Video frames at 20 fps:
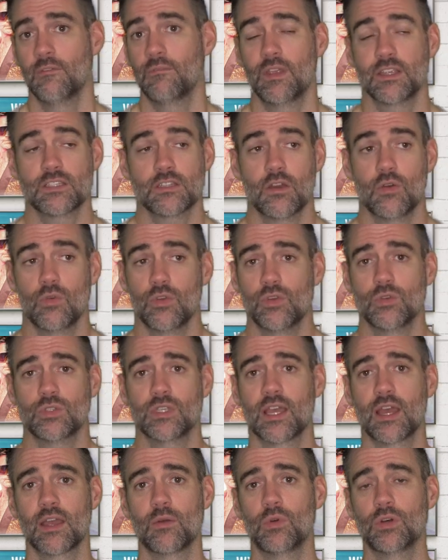There's no
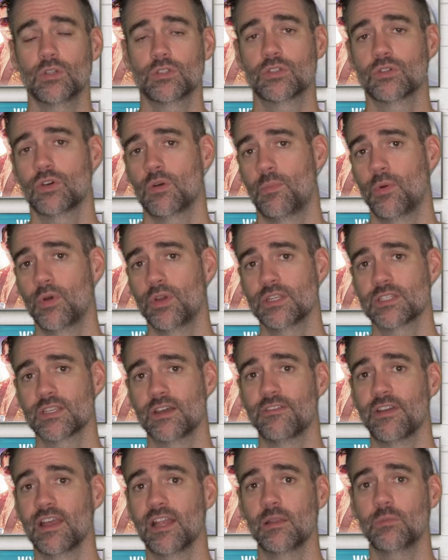UCI World Tour points
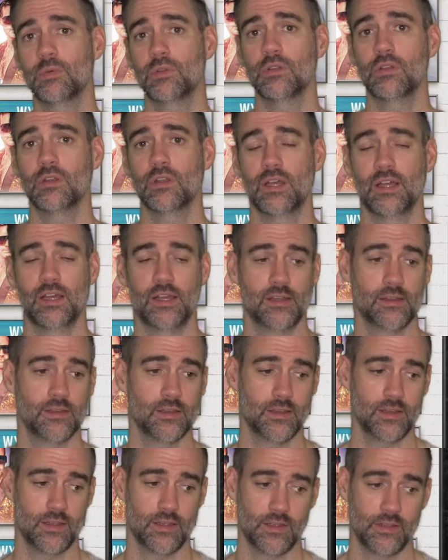available
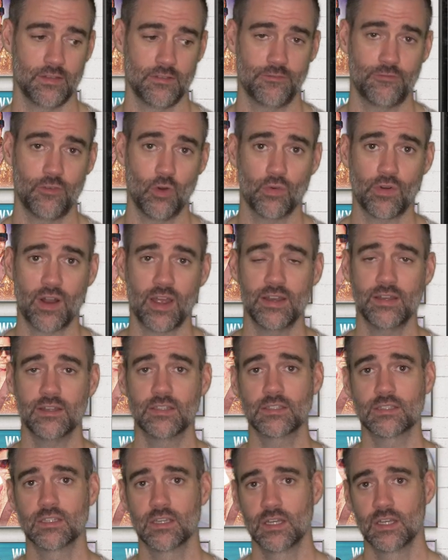uh, for
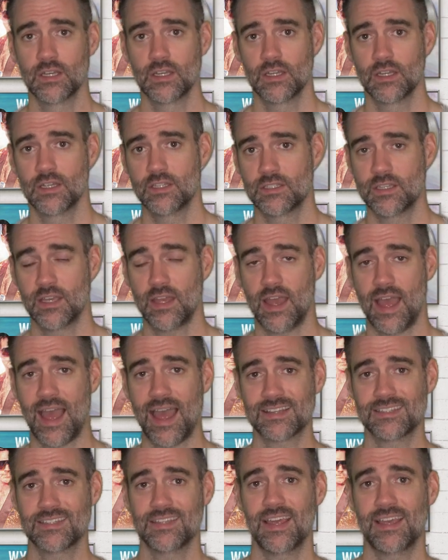riders to
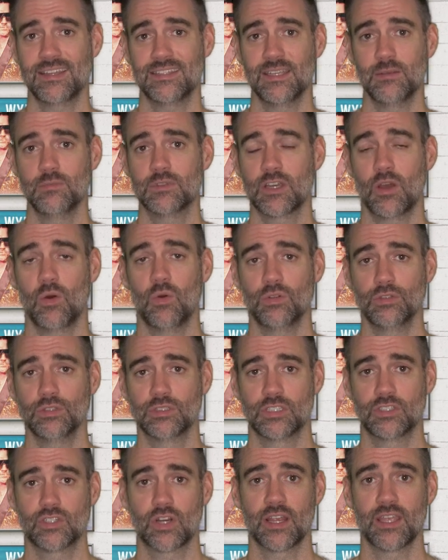add to their team totals
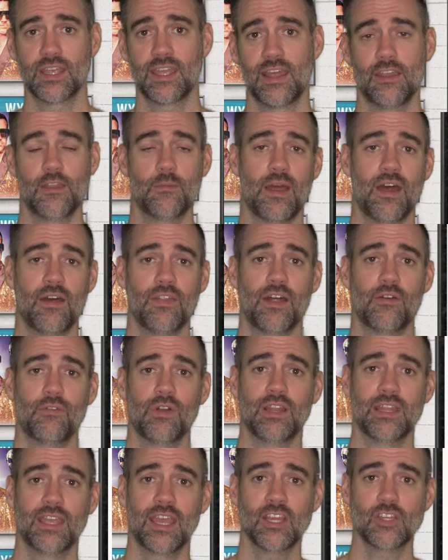to try and get them out of that
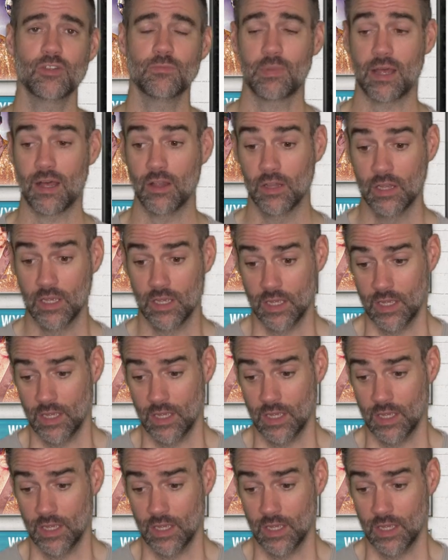relegation battle.